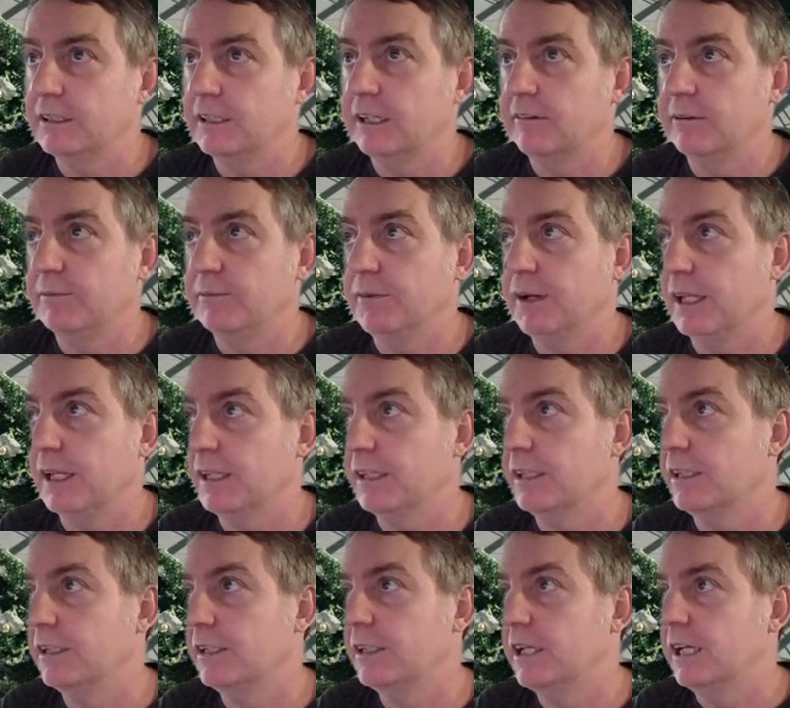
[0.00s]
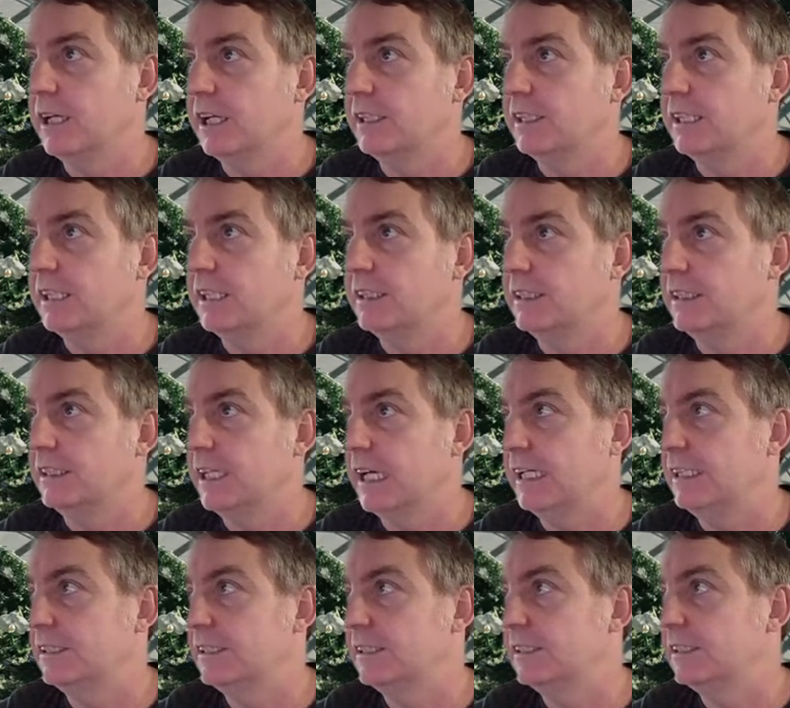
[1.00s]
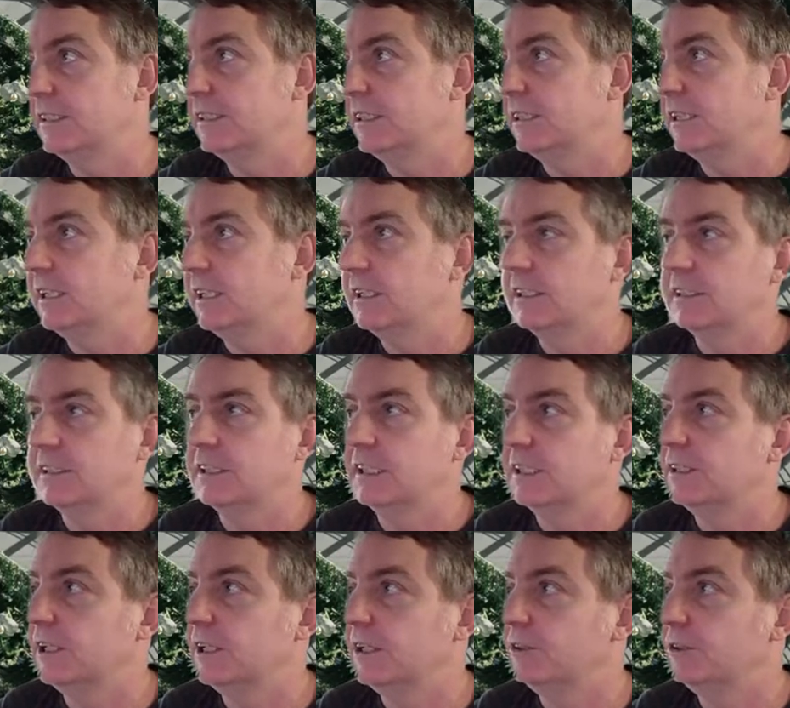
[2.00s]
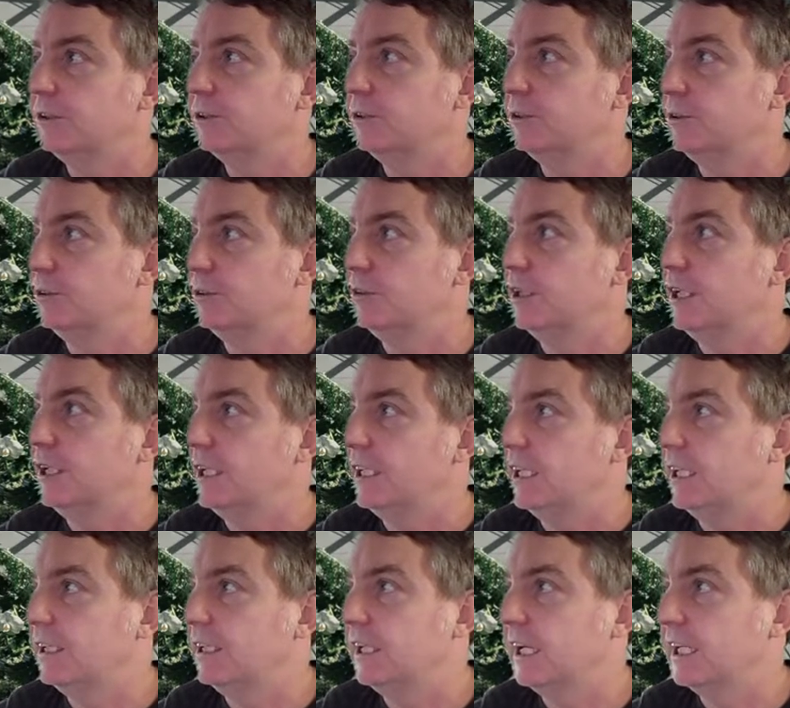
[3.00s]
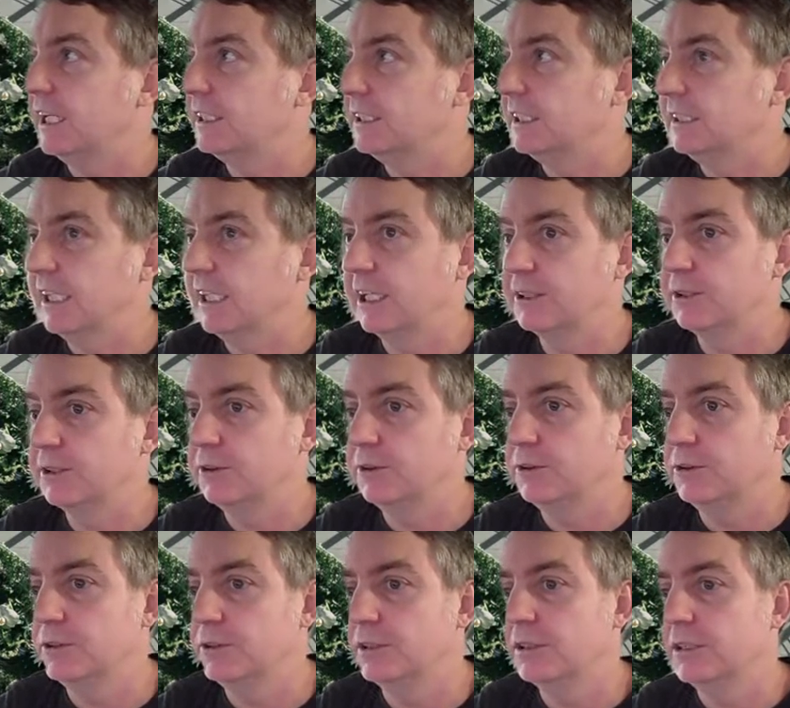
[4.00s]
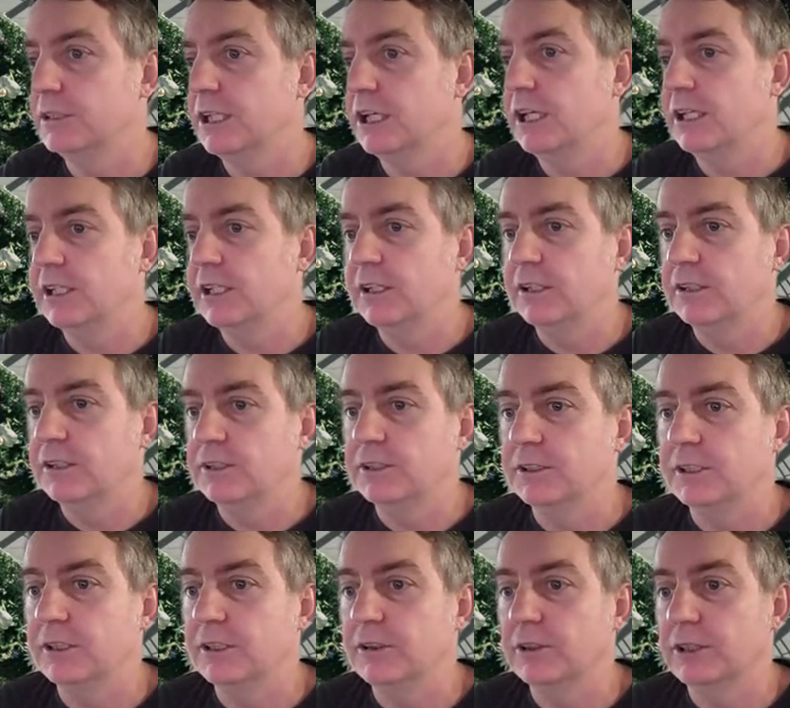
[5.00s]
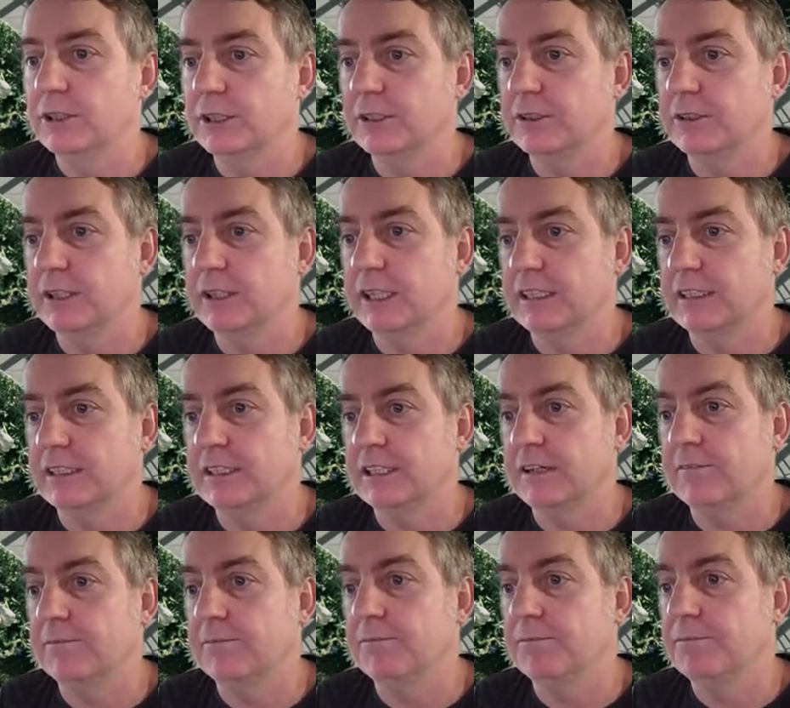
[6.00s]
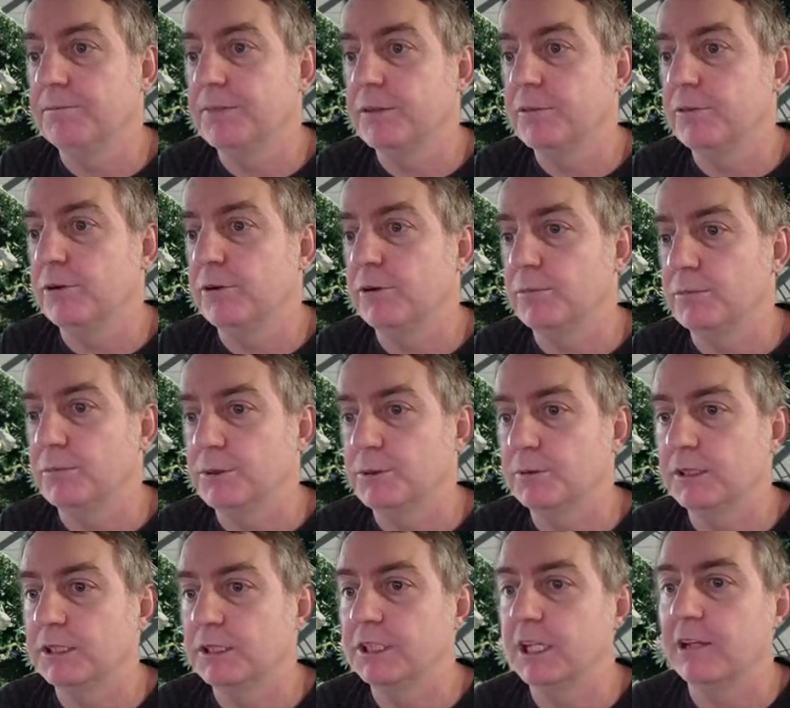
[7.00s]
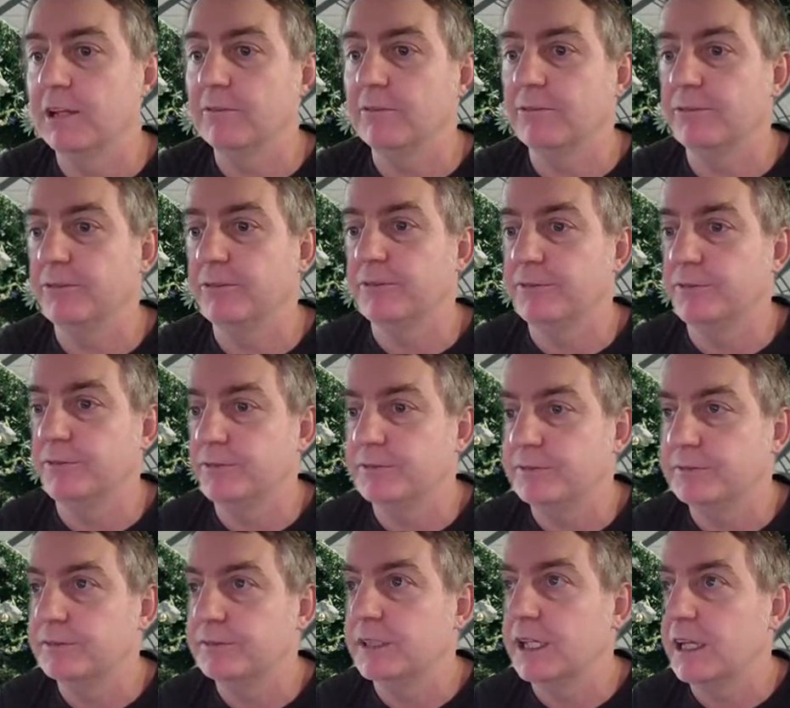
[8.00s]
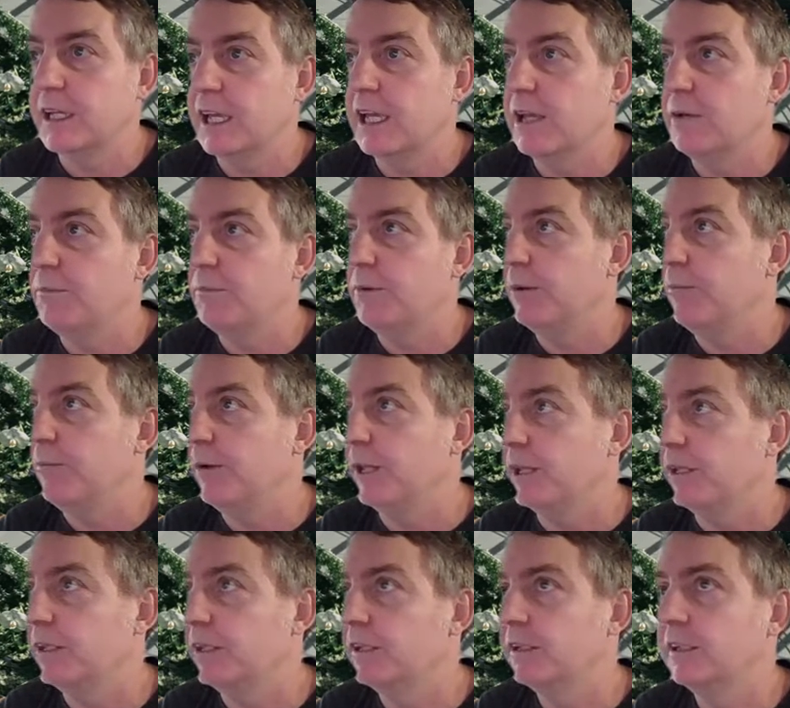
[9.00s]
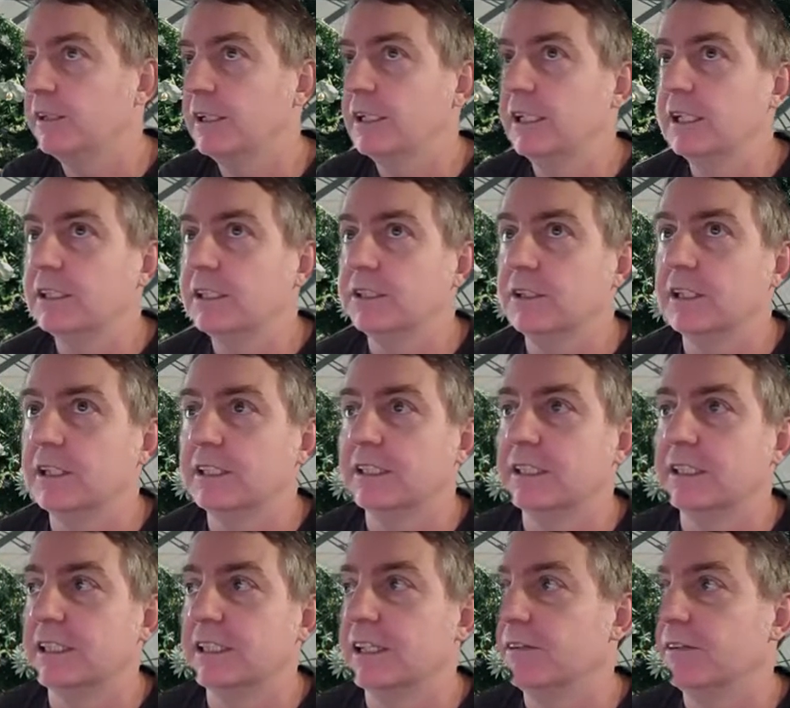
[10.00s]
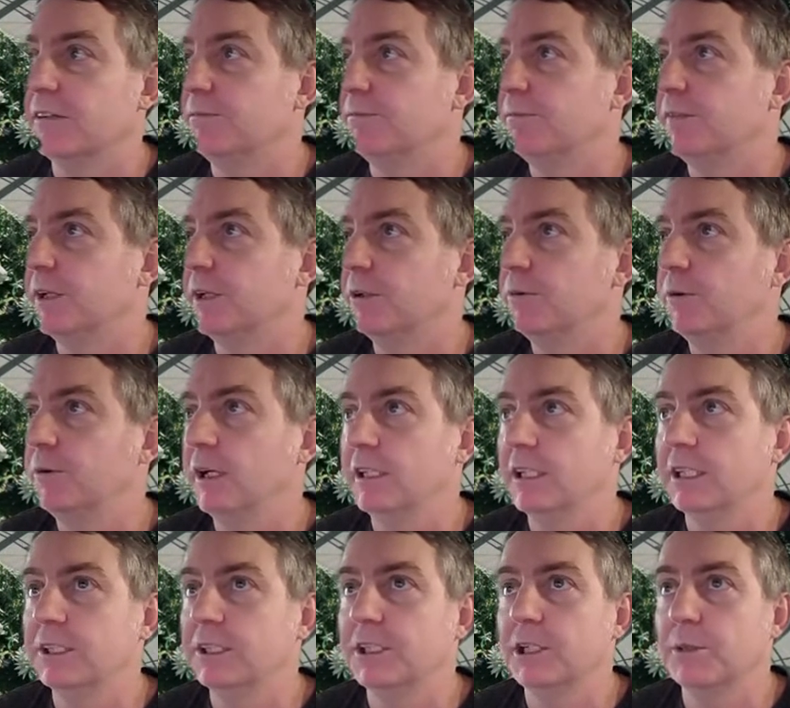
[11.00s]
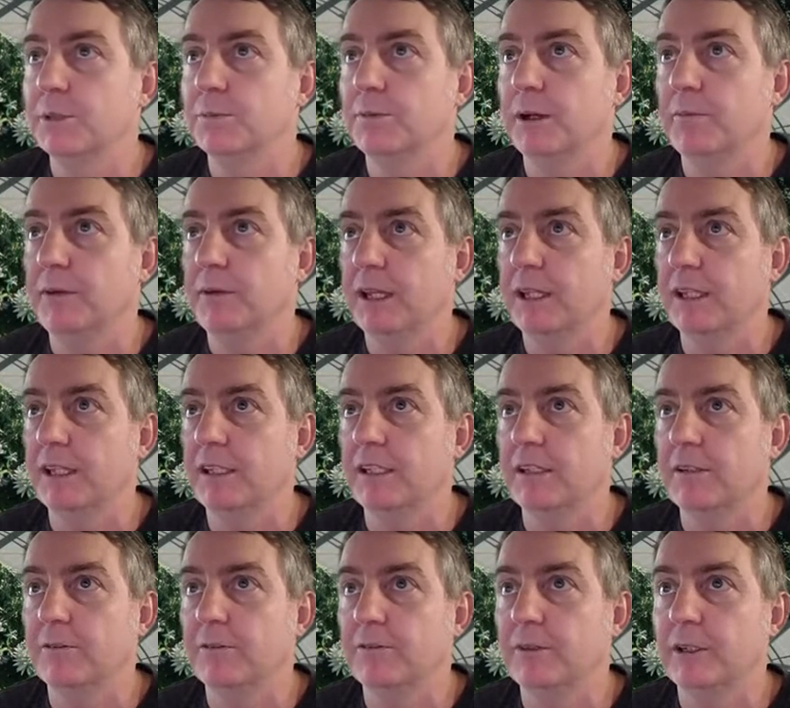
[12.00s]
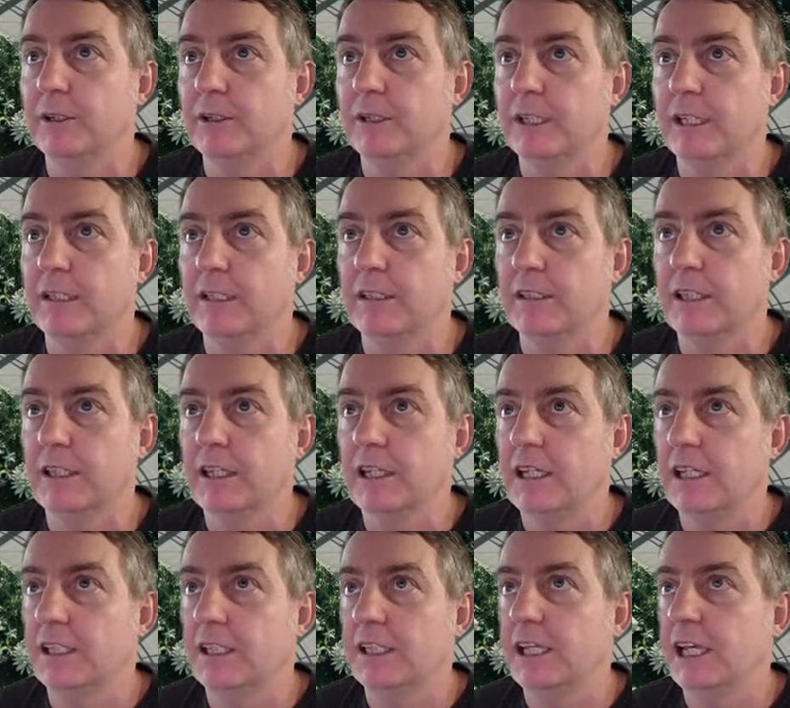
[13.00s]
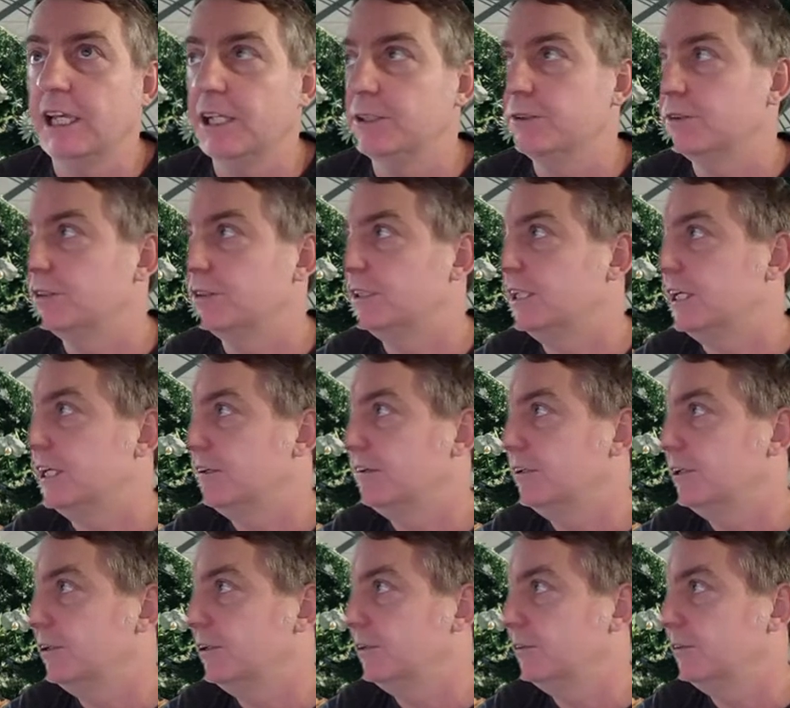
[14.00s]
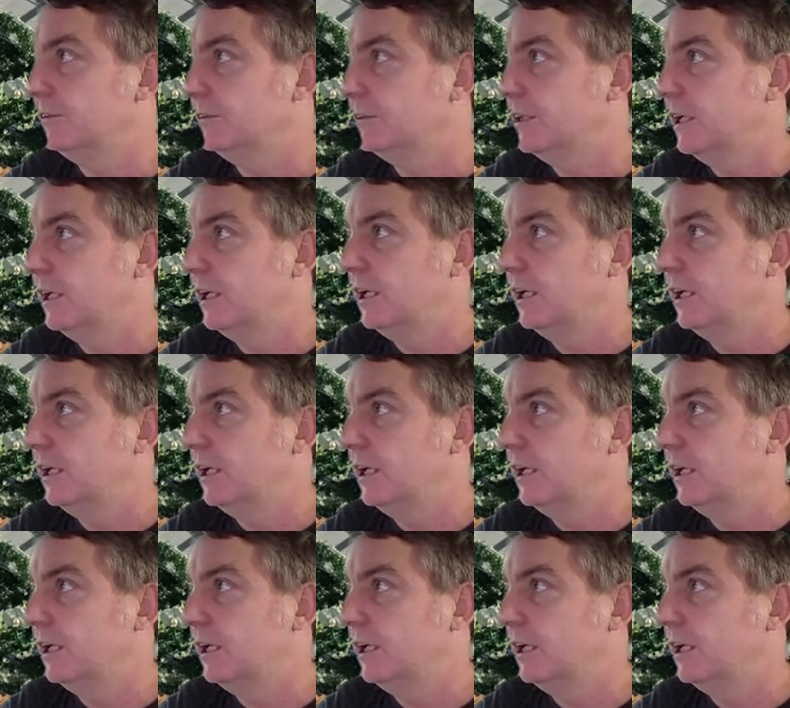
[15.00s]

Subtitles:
current month, year to date, year total, and last year's actuals. You can also create forms which have by month. So this is a good one that shows by month. And if we look at the actual scenario,